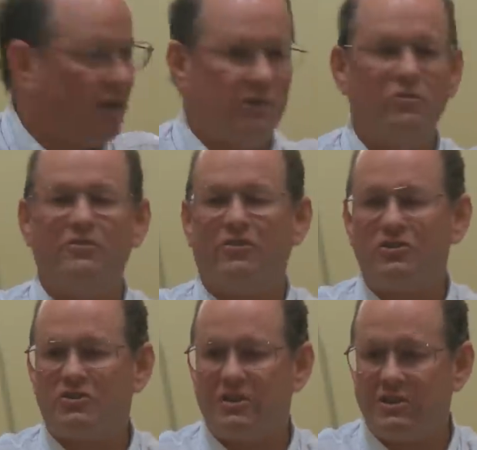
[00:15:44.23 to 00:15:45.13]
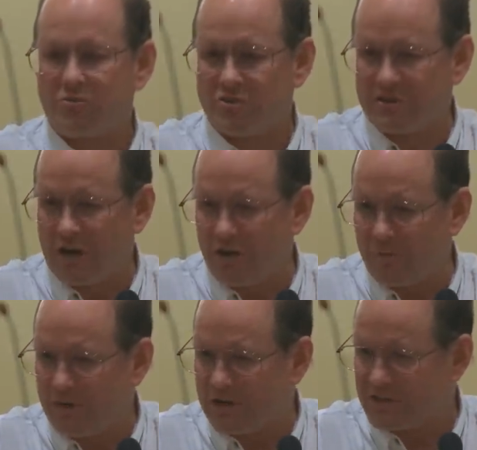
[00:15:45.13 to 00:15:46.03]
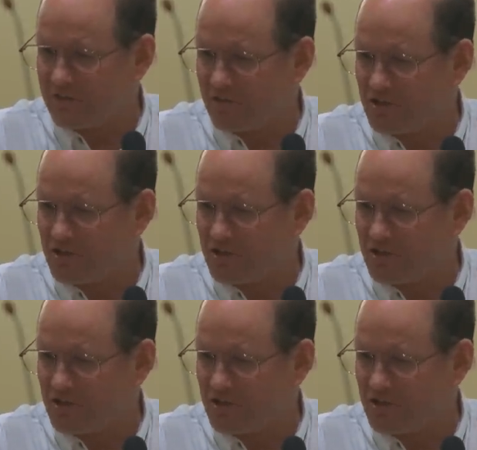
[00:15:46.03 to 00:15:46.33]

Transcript: Universities were started because of